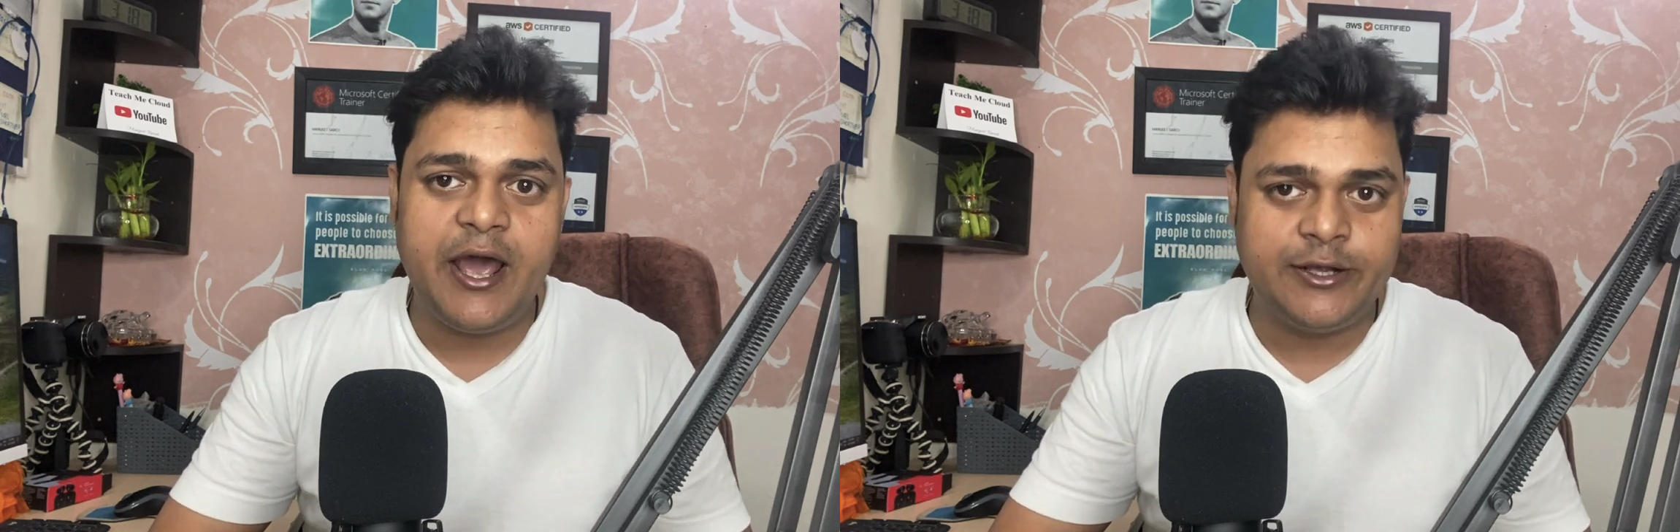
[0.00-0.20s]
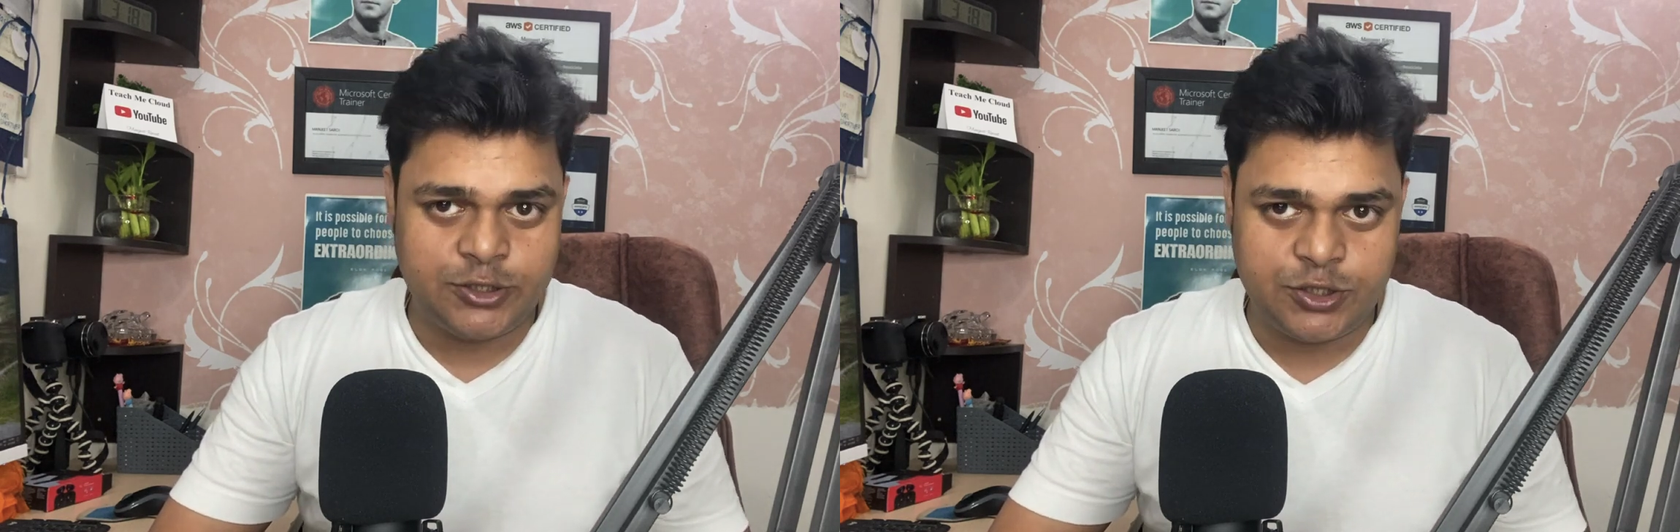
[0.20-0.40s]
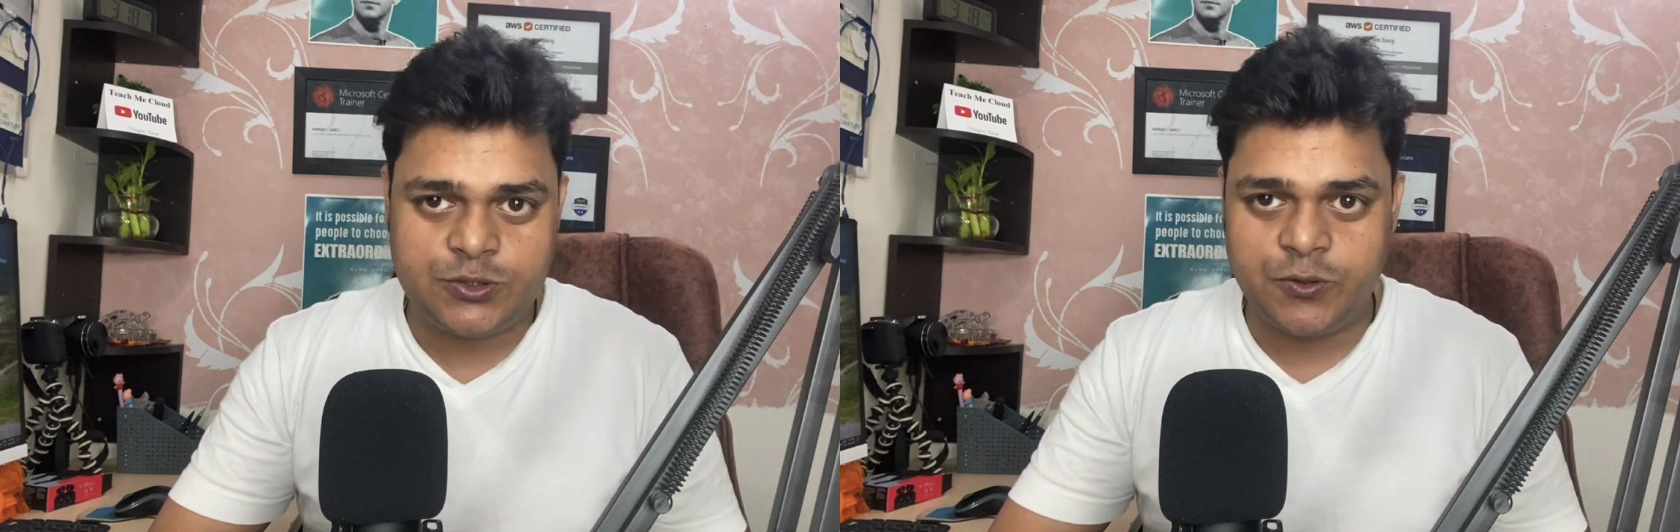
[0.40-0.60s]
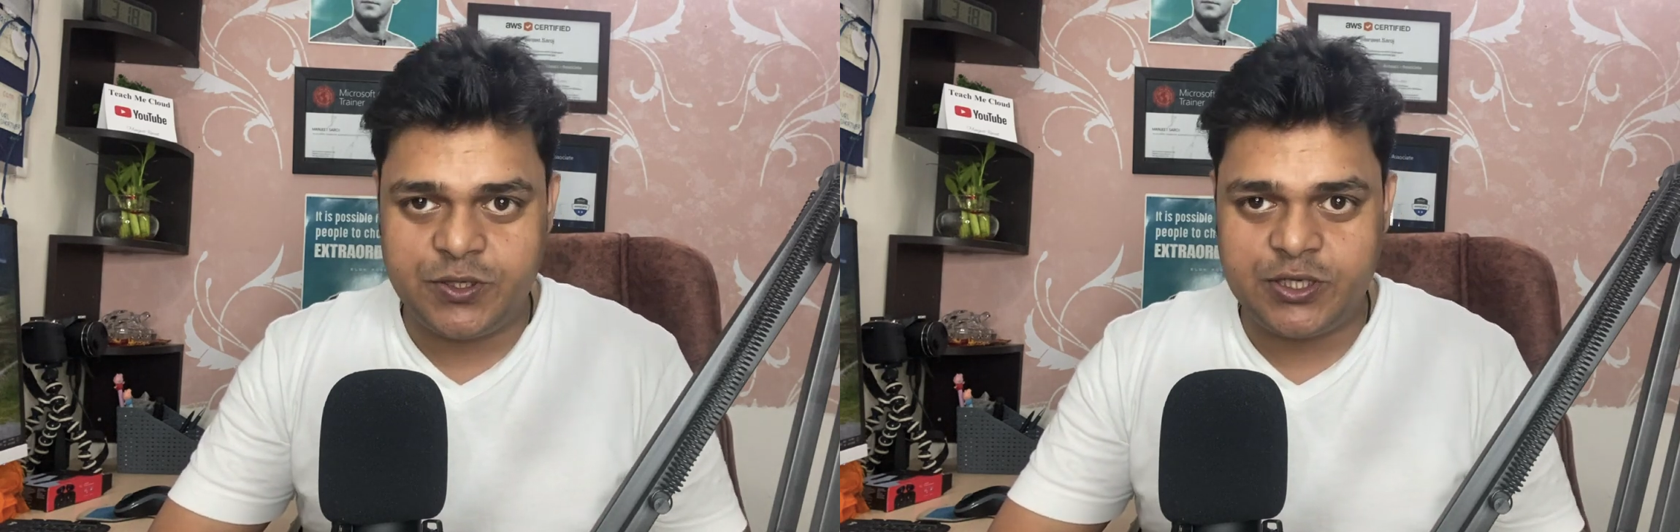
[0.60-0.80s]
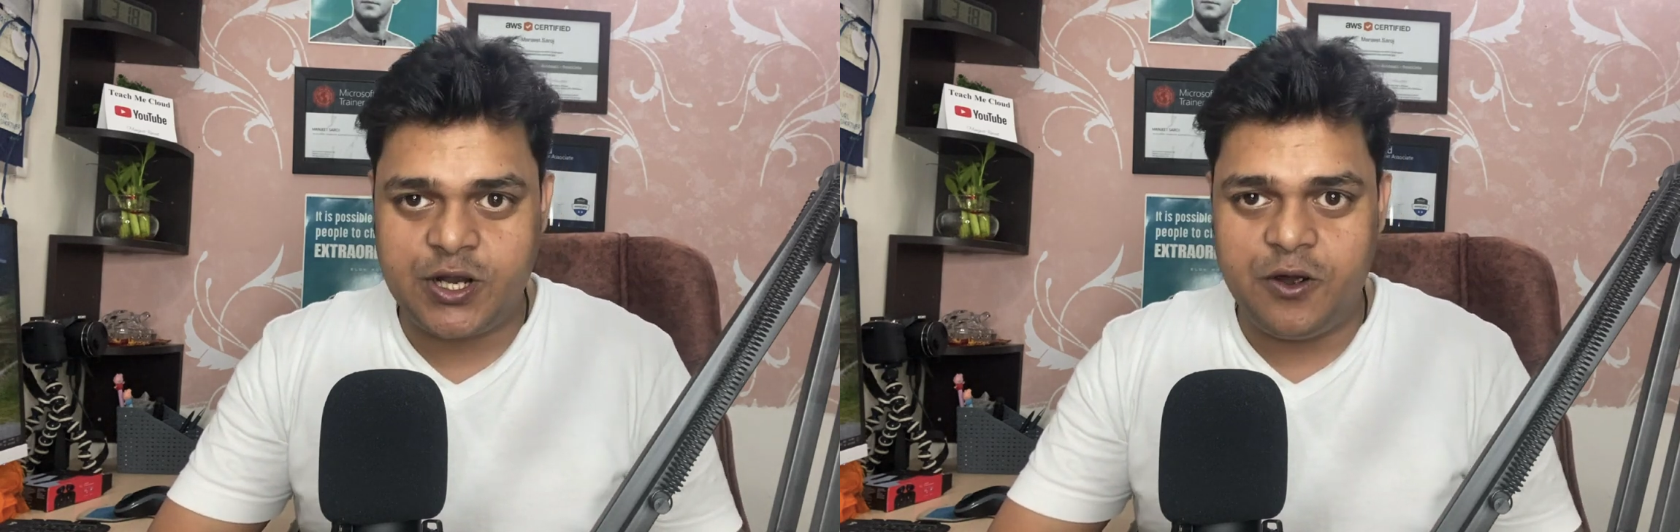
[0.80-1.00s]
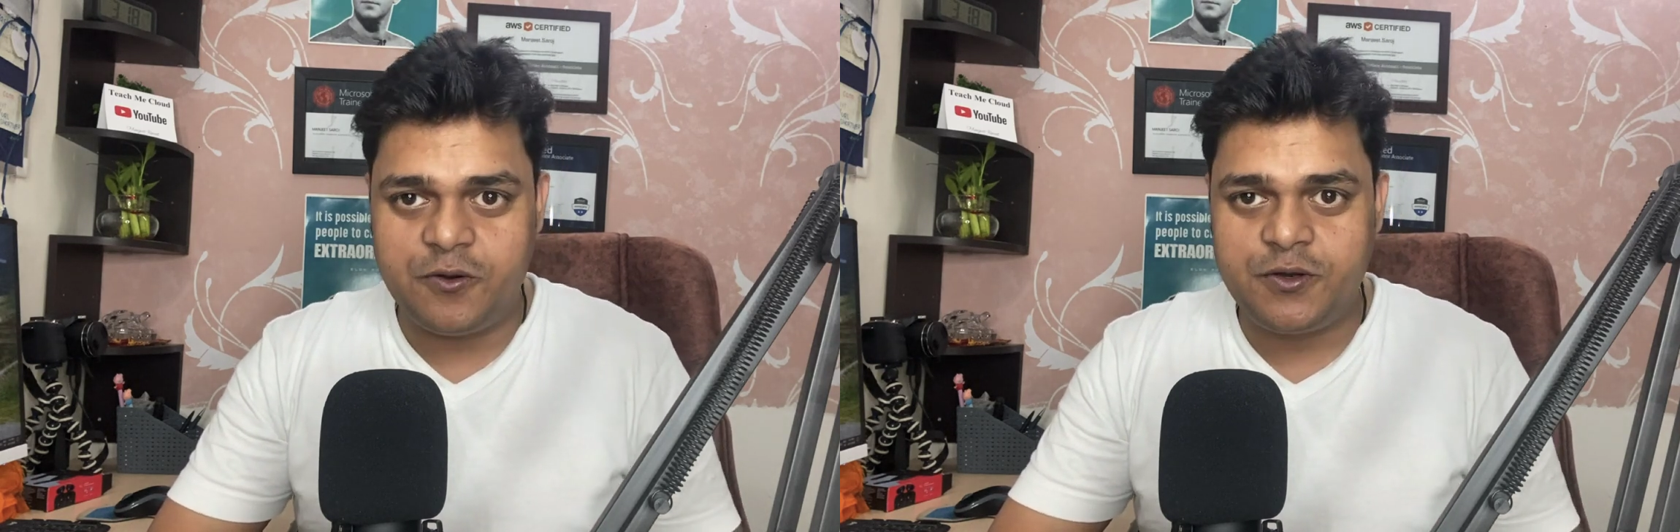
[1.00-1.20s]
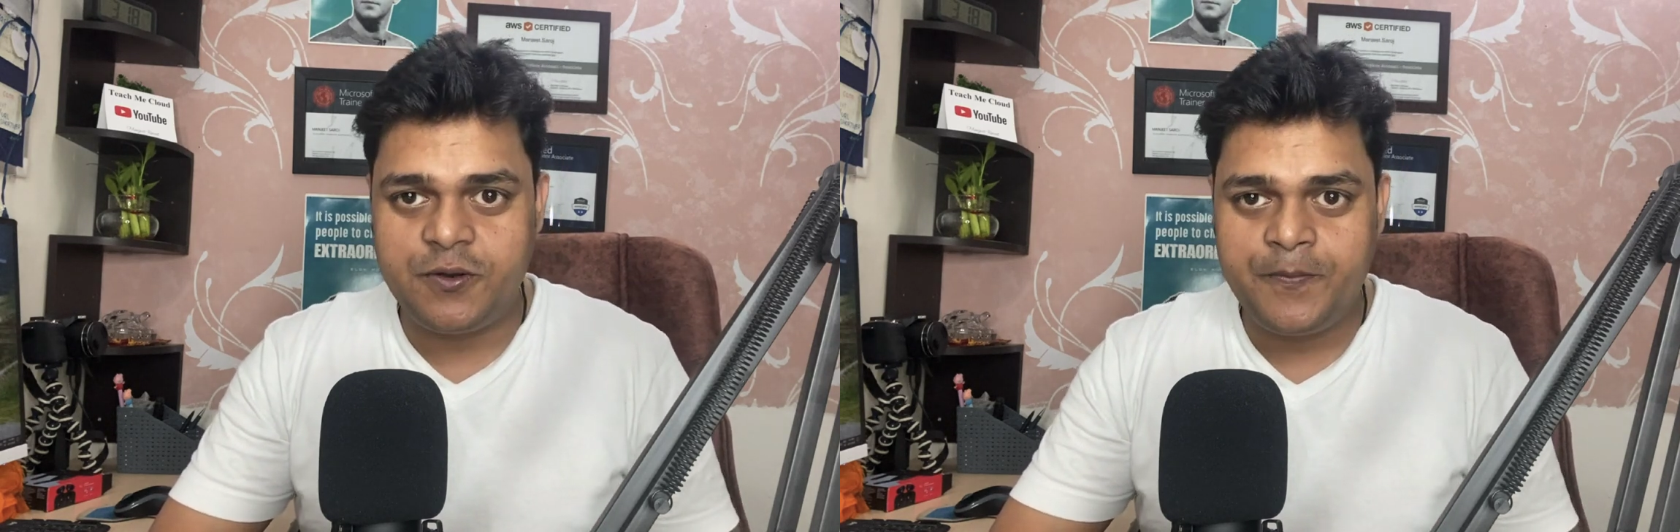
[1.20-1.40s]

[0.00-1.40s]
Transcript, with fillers: Azure Storage Account.